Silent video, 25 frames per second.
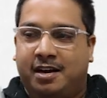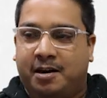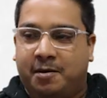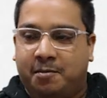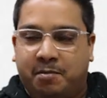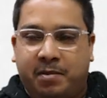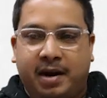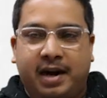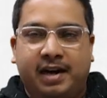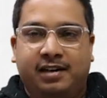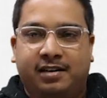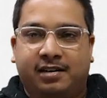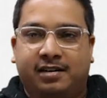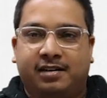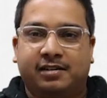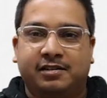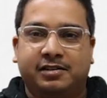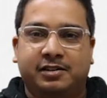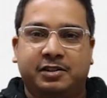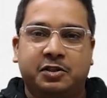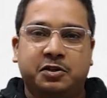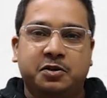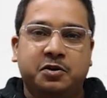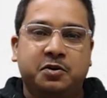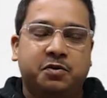But
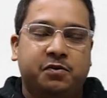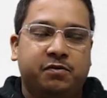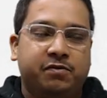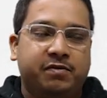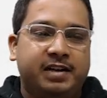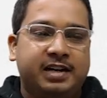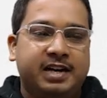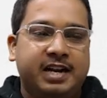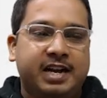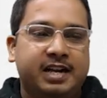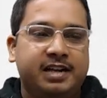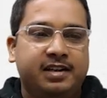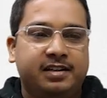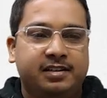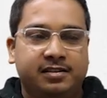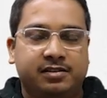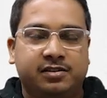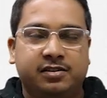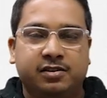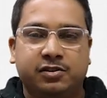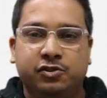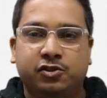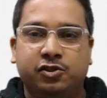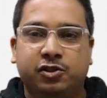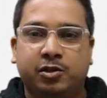you know, when I
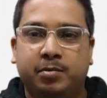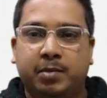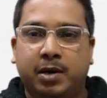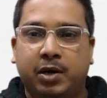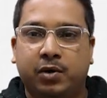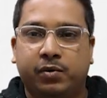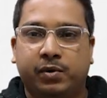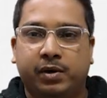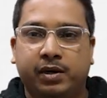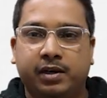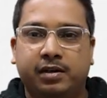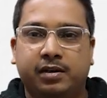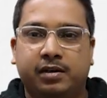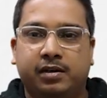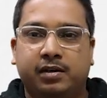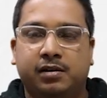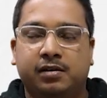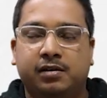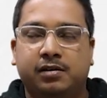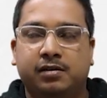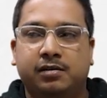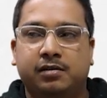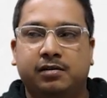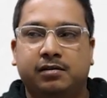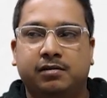researched about it,
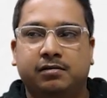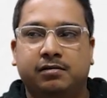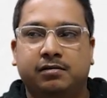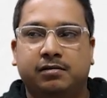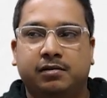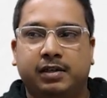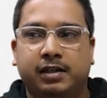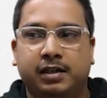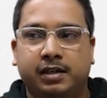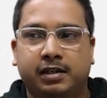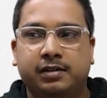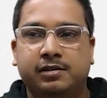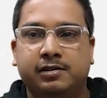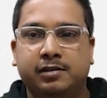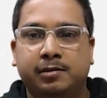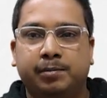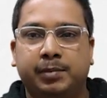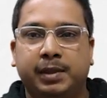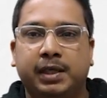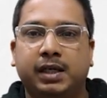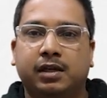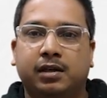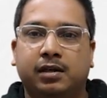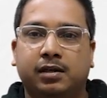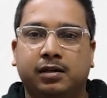it is a
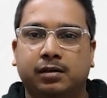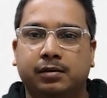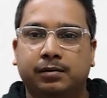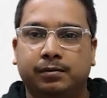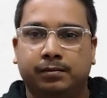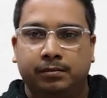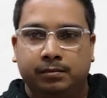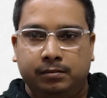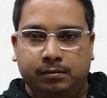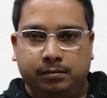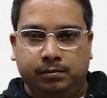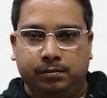big term.